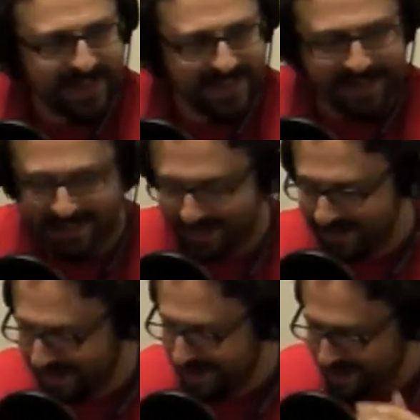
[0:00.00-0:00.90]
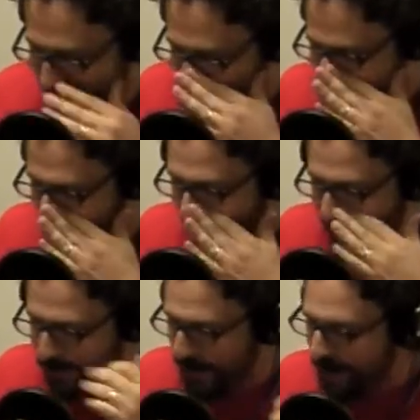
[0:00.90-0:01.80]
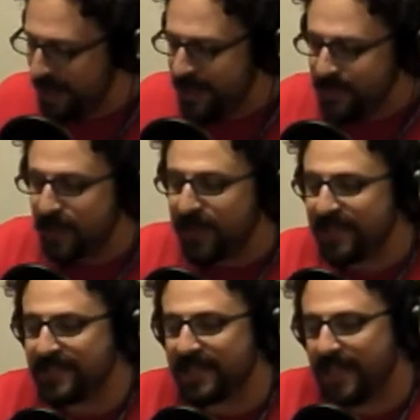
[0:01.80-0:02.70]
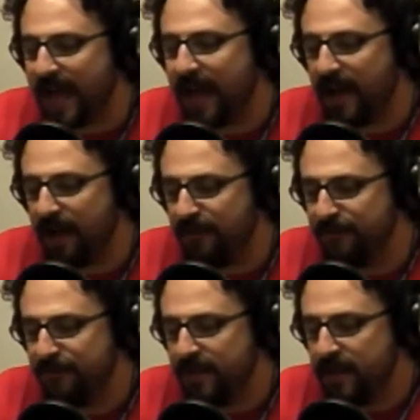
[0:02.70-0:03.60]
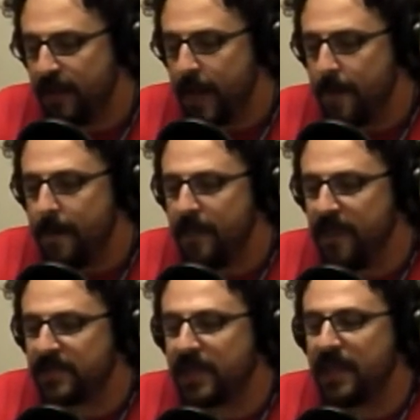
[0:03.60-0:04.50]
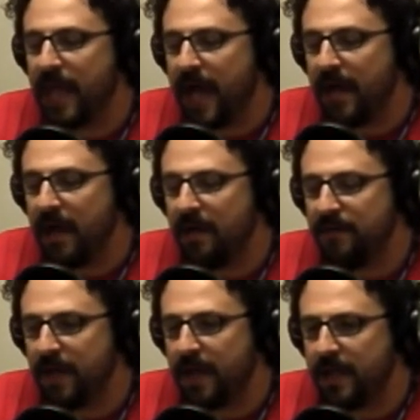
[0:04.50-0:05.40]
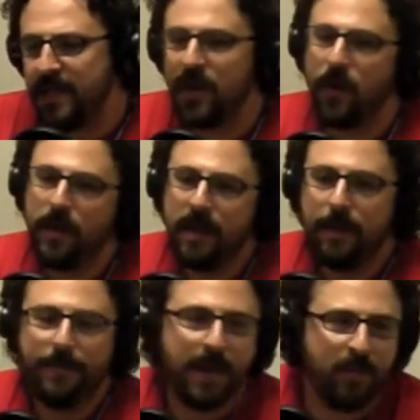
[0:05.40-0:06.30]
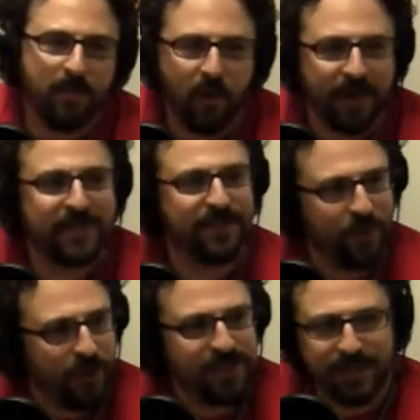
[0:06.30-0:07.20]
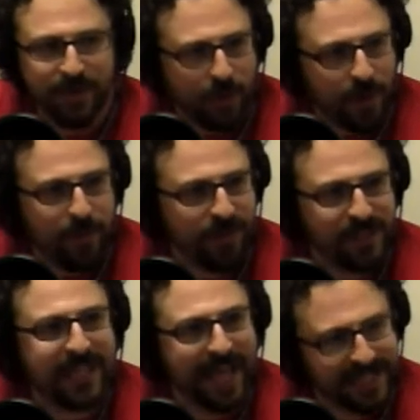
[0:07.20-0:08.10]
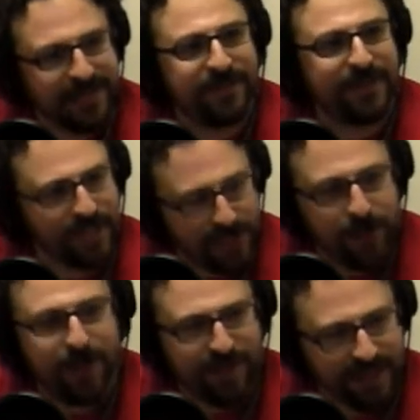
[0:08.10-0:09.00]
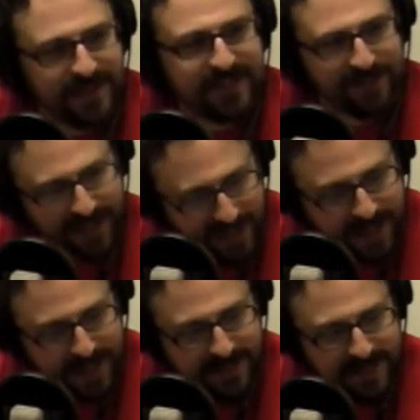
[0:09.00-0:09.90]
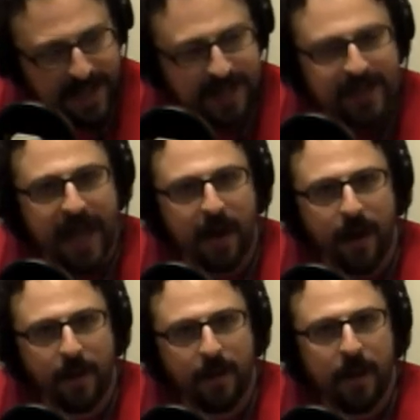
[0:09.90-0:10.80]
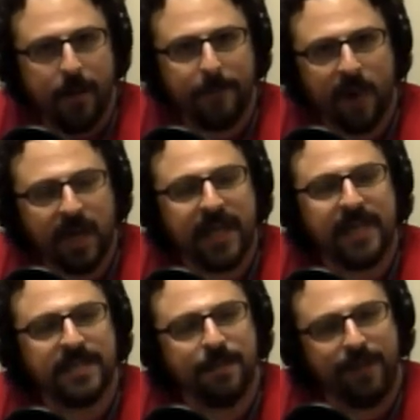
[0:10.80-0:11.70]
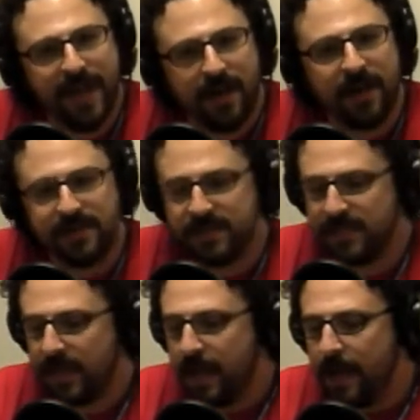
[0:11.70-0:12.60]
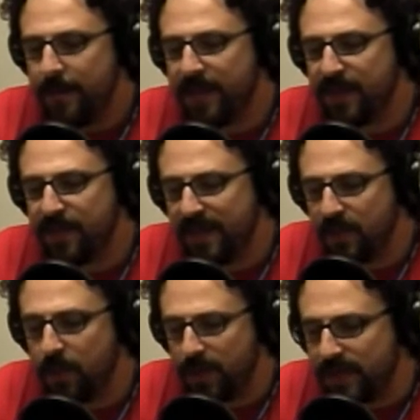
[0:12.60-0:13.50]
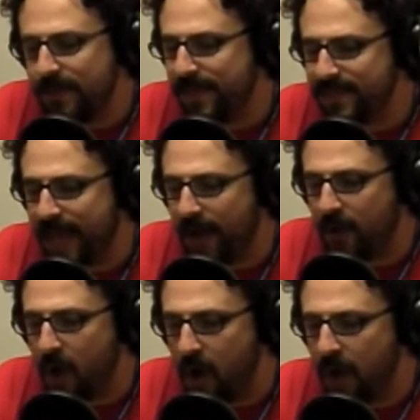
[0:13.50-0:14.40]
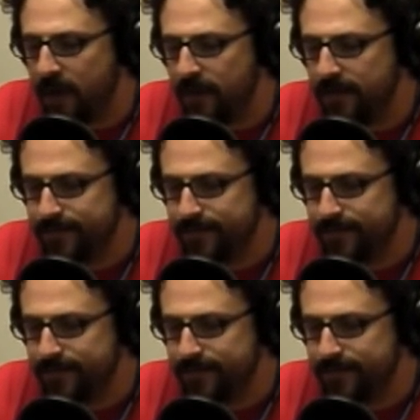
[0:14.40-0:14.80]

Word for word: take to the grave. That's right. So I think there's a lot of, you know, Bubble Boy is, of course, adorable. There's lots of cute things for kids that are marketed to parents. But I think you really miss out on,